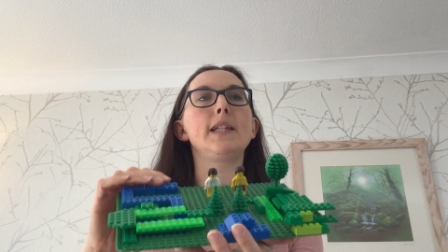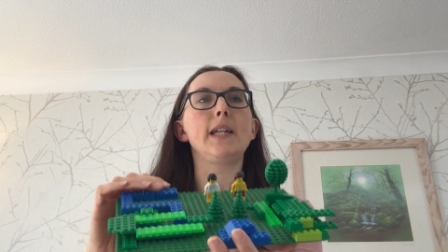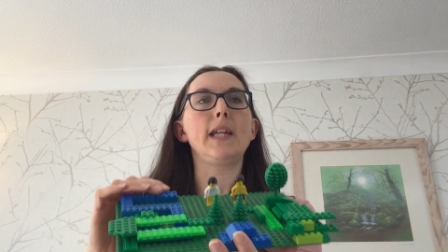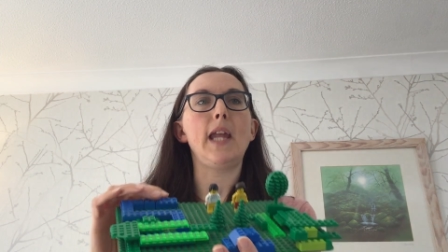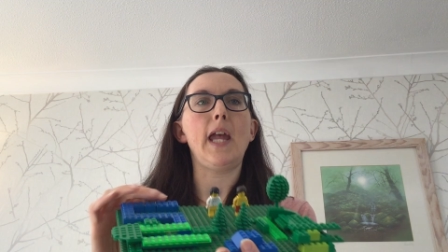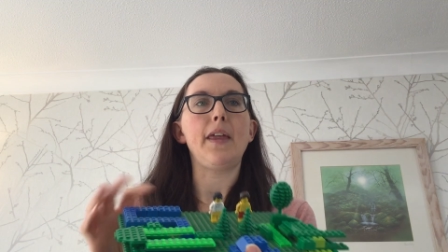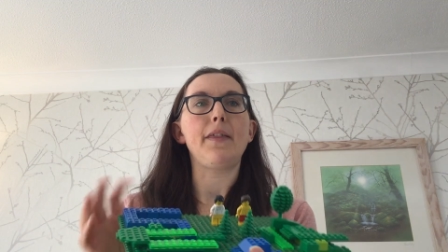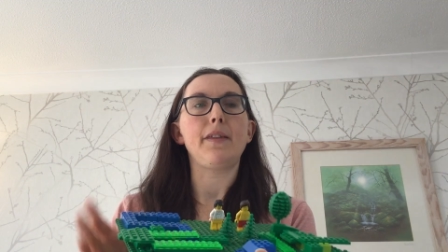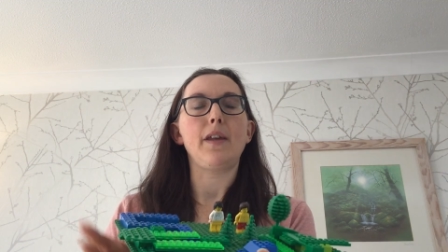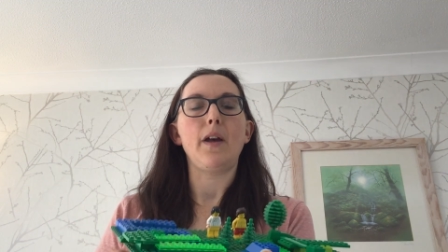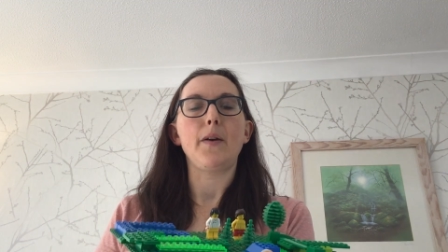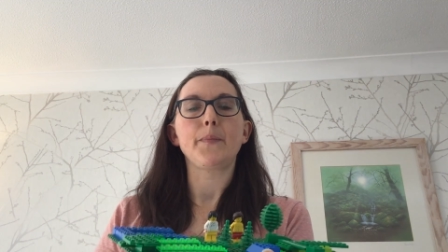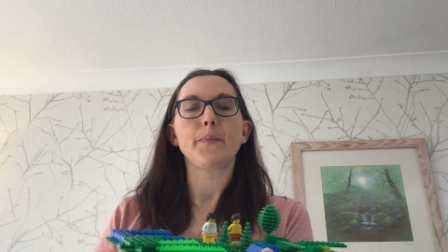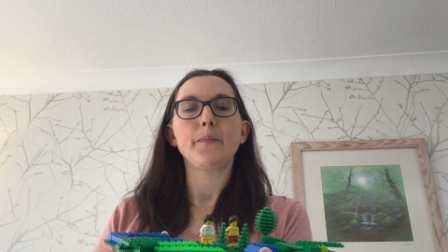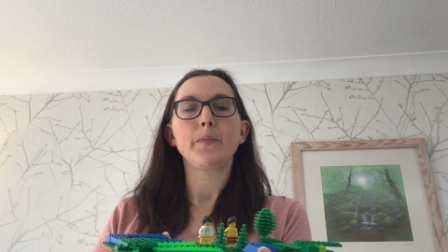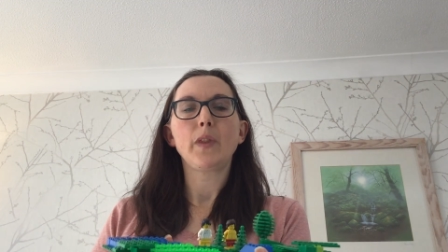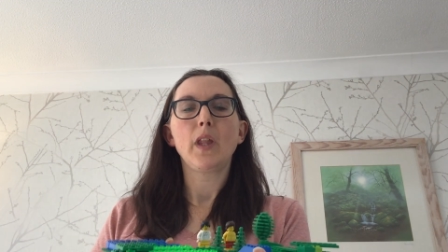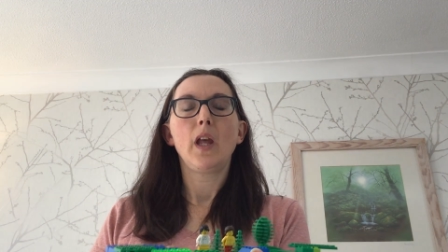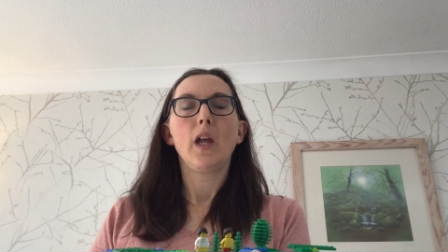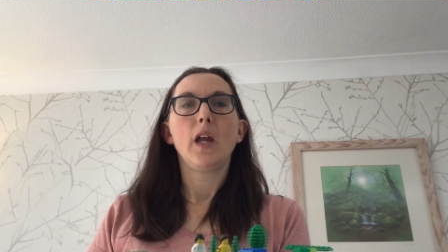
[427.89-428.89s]
together.
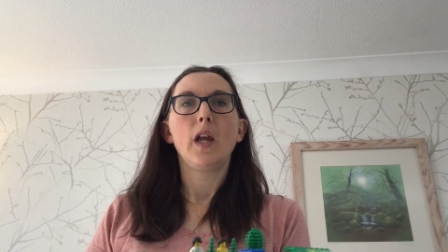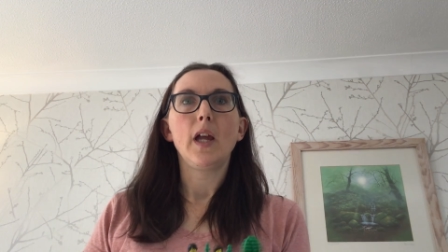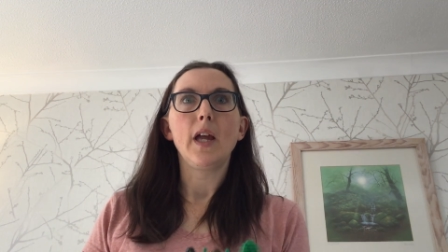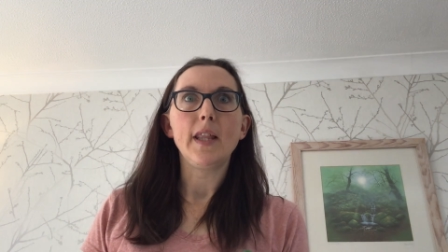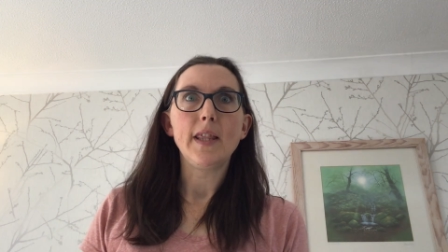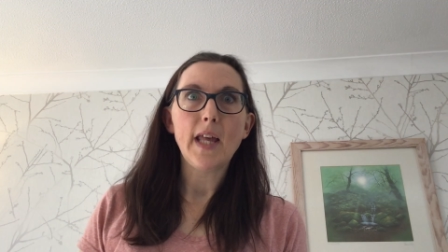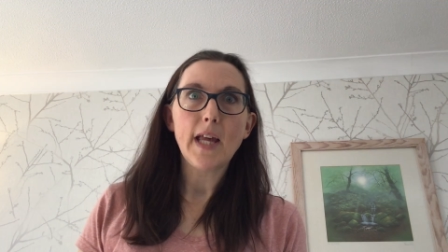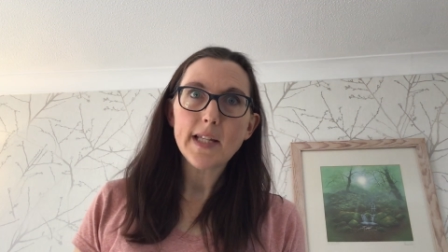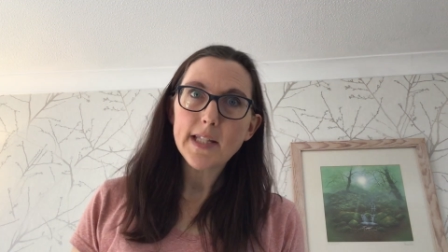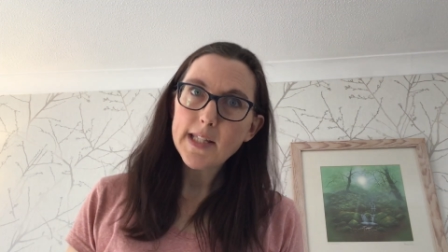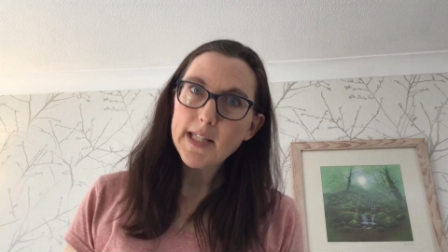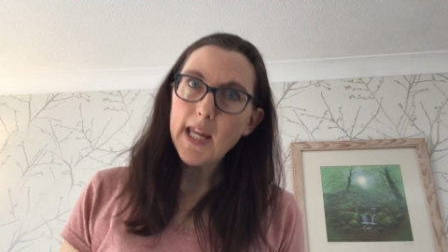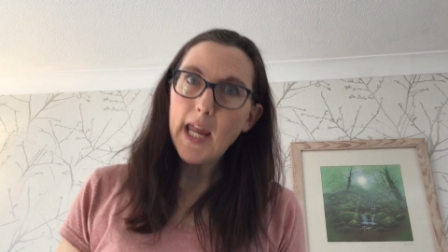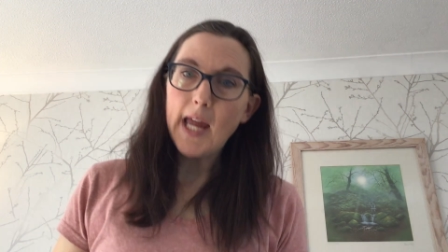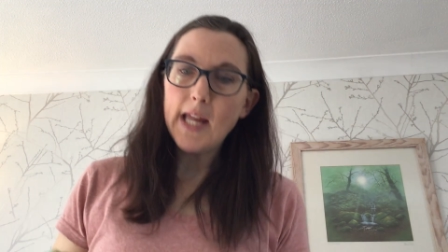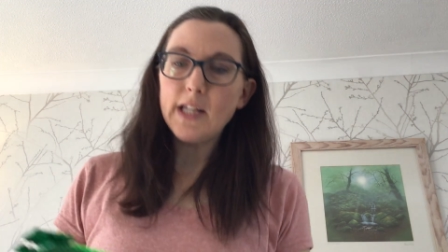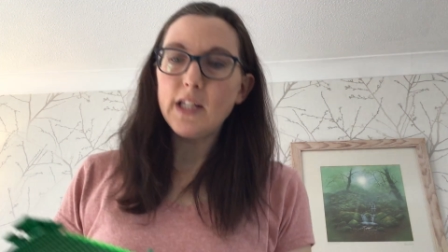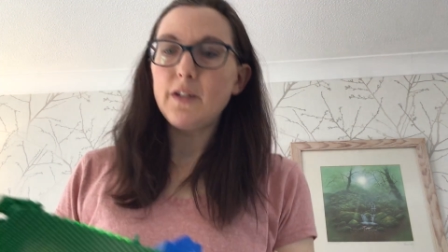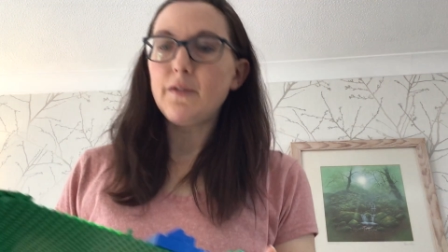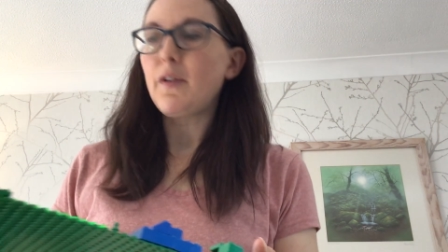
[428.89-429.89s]
And that's the
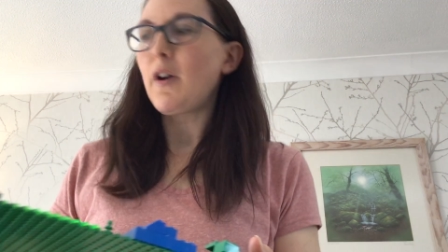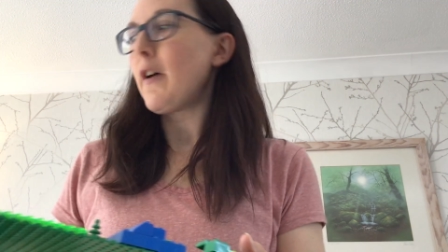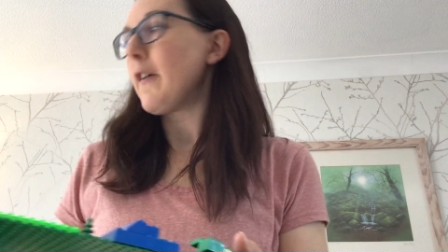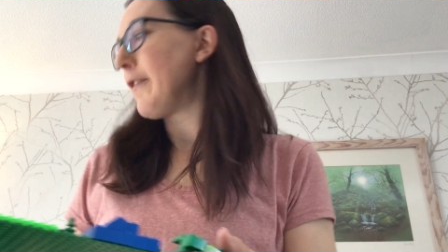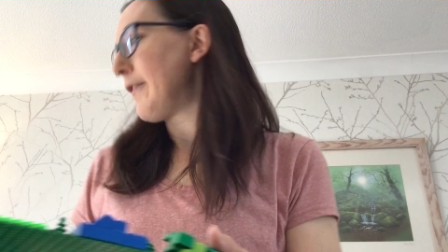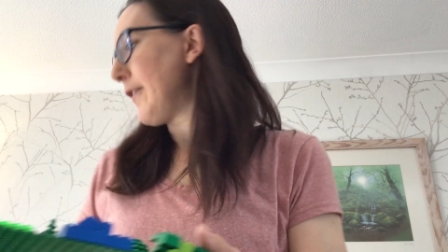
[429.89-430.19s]
end of our